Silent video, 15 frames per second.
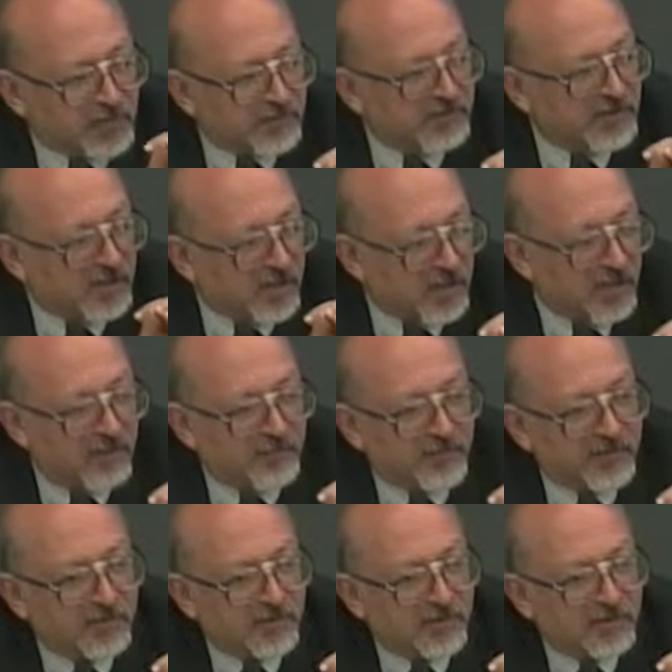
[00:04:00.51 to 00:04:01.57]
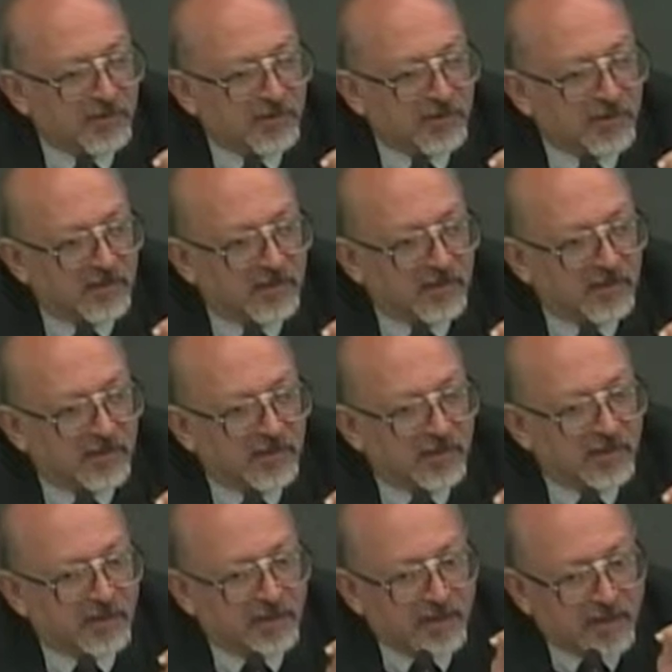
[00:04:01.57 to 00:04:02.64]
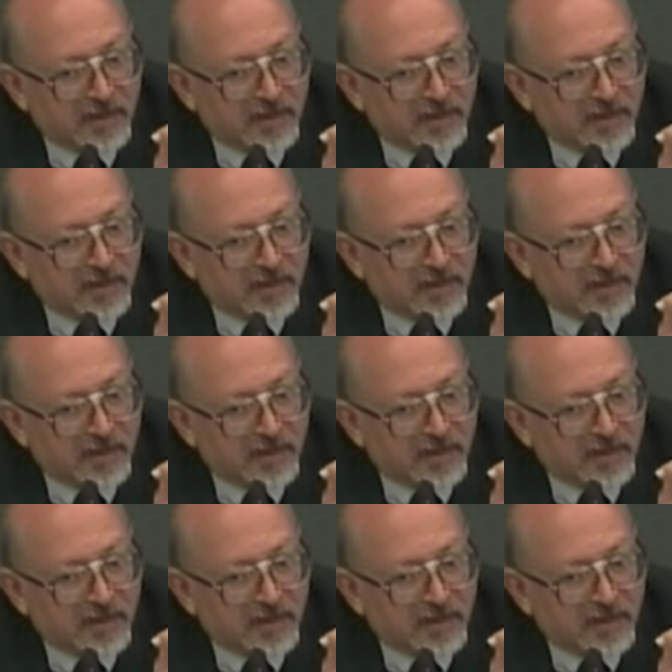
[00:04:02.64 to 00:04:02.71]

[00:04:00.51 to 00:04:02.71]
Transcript: building up the